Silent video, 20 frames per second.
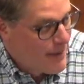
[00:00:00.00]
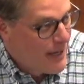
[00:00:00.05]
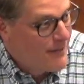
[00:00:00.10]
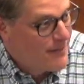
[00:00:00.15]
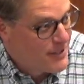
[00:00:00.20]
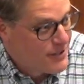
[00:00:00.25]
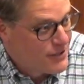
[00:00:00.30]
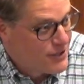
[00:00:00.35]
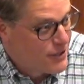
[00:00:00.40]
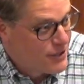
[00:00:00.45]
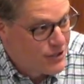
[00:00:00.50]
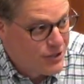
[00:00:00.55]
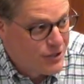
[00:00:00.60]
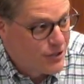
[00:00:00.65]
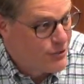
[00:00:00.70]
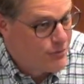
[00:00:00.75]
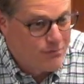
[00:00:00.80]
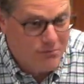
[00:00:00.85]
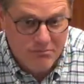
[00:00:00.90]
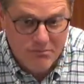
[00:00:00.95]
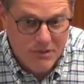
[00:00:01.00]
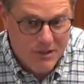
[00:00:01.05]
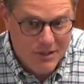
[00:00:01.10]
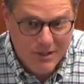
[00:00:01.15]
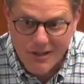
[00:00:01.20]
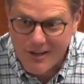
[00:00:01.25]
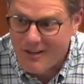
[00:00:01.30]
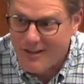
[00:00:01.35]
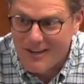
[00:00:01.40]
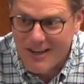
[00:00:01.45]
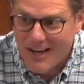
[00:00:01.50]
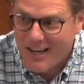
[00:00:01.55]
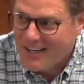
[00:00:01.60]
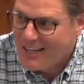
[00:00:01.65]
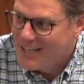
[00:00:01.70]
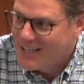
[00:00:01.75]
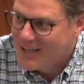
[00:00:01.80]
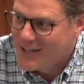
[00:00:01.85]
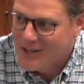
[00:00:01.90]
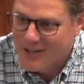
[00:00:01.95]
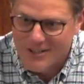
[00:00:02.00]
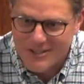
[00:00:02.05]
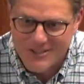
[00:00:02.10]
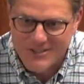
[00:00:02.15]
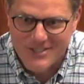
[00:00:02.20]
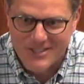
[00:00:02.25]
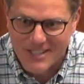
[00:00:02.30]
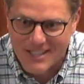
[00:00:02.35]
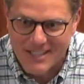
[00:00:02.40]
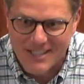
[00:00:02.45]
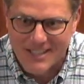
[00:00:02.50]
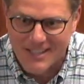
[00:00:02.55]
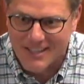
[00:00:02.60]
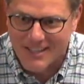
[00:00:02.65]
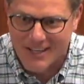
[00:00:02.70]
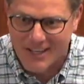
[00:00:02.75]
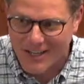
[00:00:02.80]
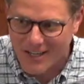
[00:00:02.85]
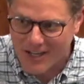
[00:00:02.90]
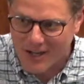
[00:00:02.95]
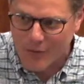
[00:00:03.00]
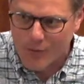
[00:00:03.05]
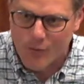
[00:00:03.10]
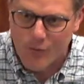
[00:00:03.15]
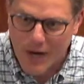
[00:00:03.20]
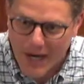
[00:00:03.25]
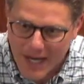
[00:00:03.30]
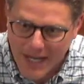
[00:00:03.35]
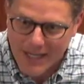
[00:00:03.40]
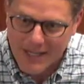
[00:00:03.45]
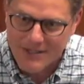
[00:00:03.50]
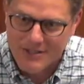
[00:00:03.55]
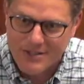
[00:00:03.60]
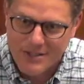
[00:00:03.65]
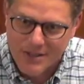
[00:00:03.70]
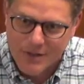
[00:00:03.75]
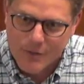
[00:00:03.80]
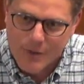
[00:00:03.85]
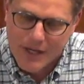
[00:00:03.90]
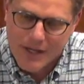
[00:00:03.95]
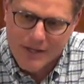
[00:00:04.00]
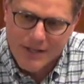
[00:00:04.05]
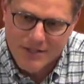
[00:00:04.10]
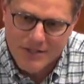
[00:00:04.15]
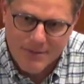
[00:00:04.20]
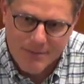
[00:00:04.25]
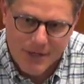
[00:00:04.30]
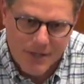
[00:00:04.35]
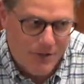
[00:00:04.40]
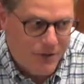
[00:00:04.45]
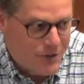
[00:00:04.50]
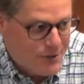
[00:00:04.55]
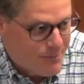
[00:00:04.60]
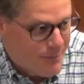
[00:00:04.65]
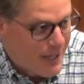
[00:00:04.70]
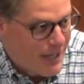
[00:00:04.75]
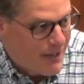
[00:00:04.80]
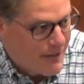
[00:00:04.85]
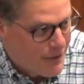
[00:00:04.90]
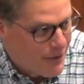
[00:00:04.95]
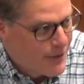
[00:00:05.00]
about this issue are not here seeking a raise in the way that some others may.